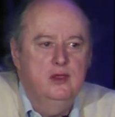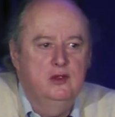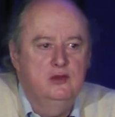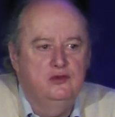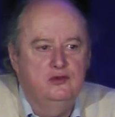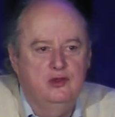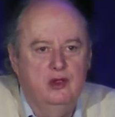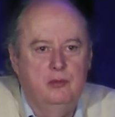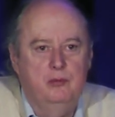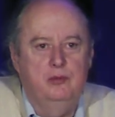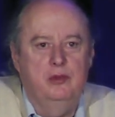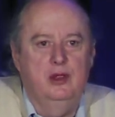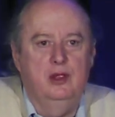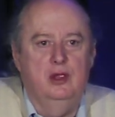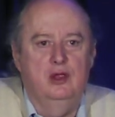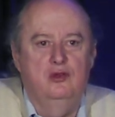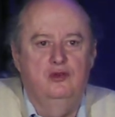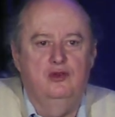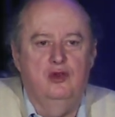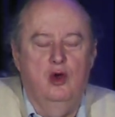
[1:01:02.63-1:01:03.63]
that
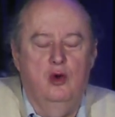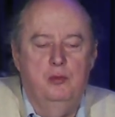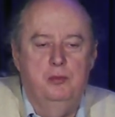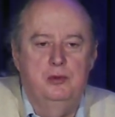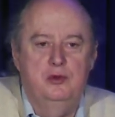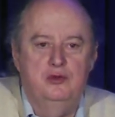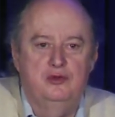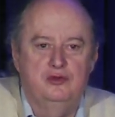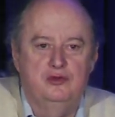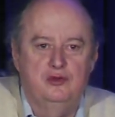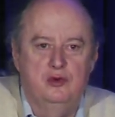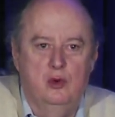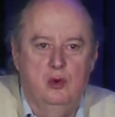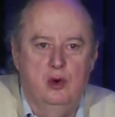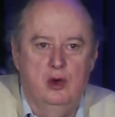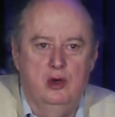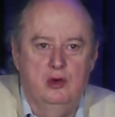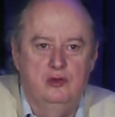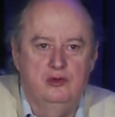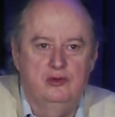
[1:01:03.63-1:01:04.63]
something is open
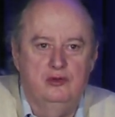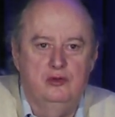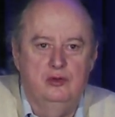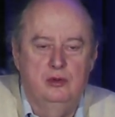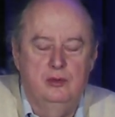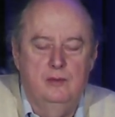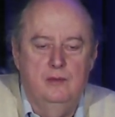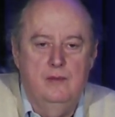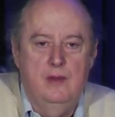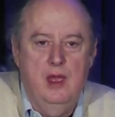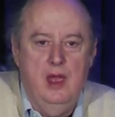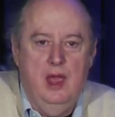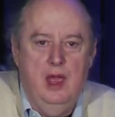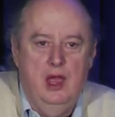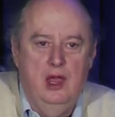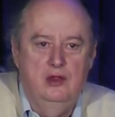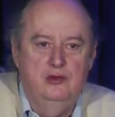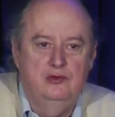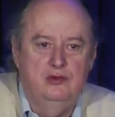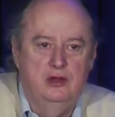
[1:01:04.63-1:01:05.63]
source
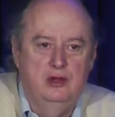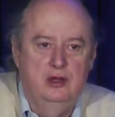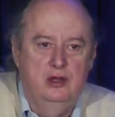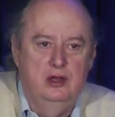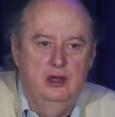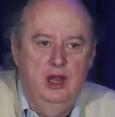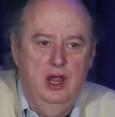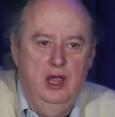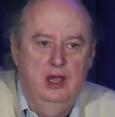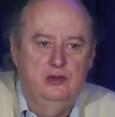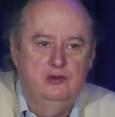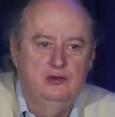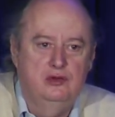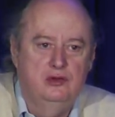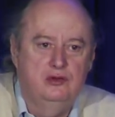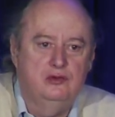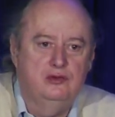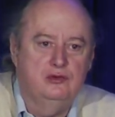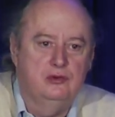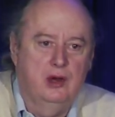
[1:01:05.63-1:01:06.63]
as an
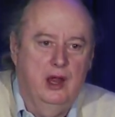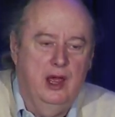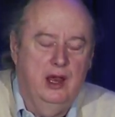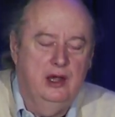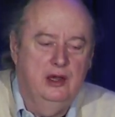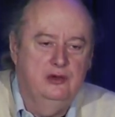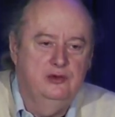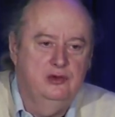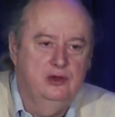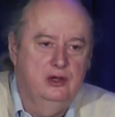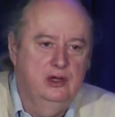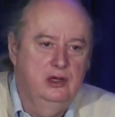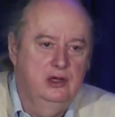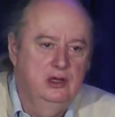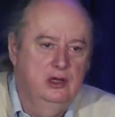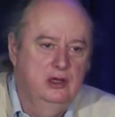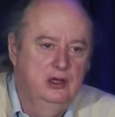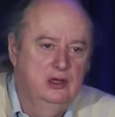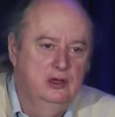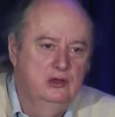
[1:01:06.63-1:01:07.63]
exit strategy
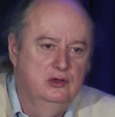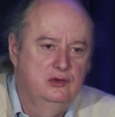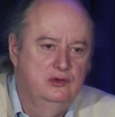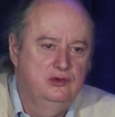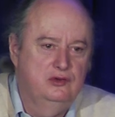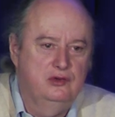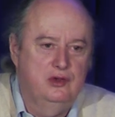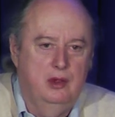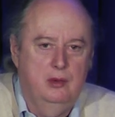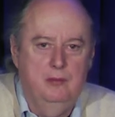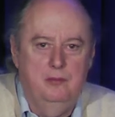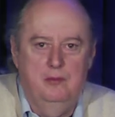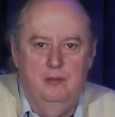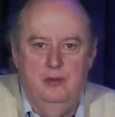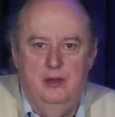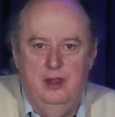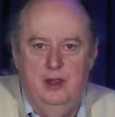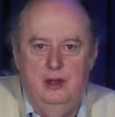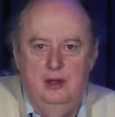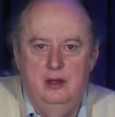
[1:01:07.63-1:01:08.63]
is
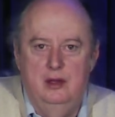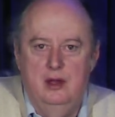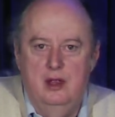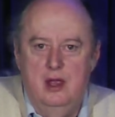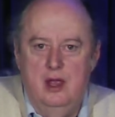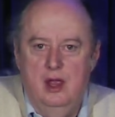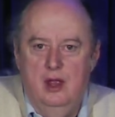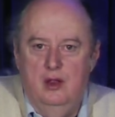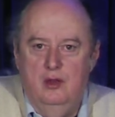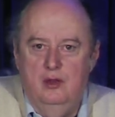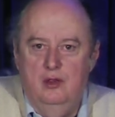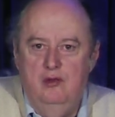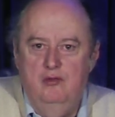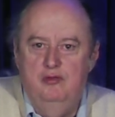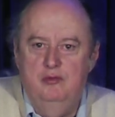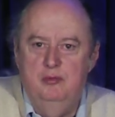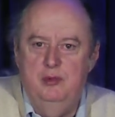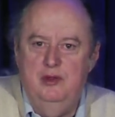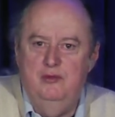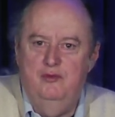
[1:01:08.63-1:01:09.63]
something that
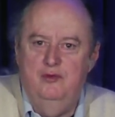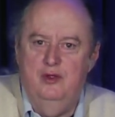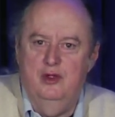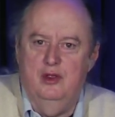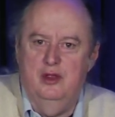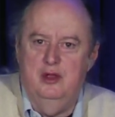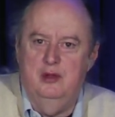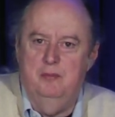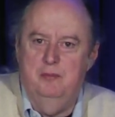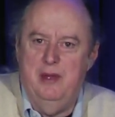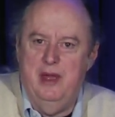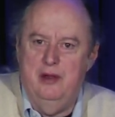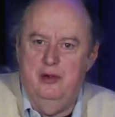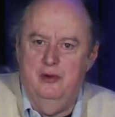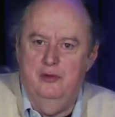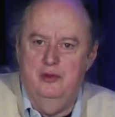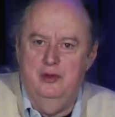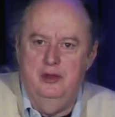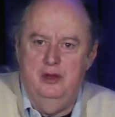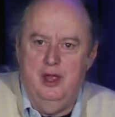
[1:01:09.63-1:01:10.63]
leaves me feeling
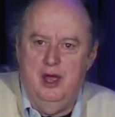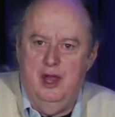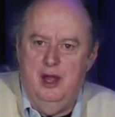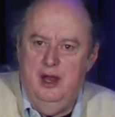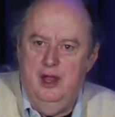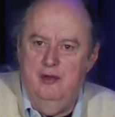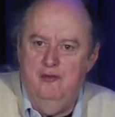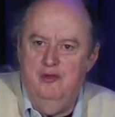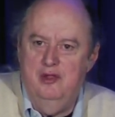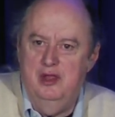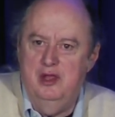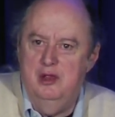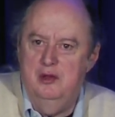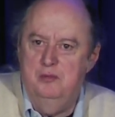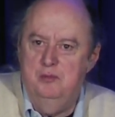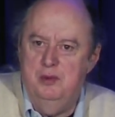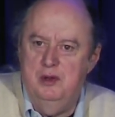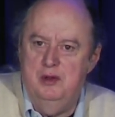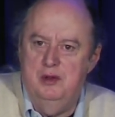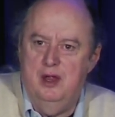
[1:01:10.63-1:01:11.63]
better than not having
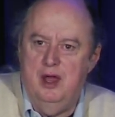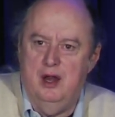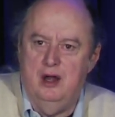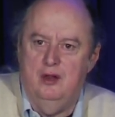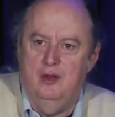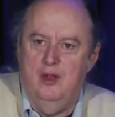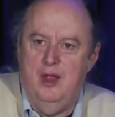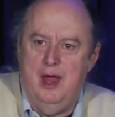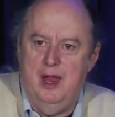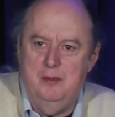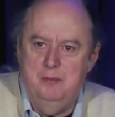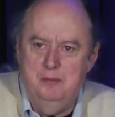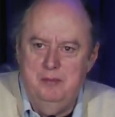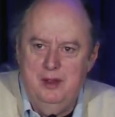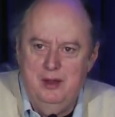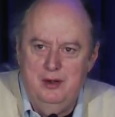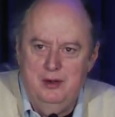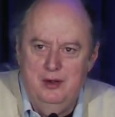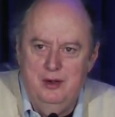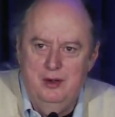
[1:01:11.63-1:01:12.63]
it, but not a lot
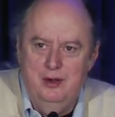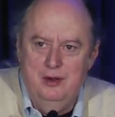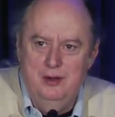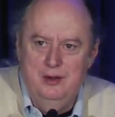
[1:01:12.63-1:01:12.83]
better.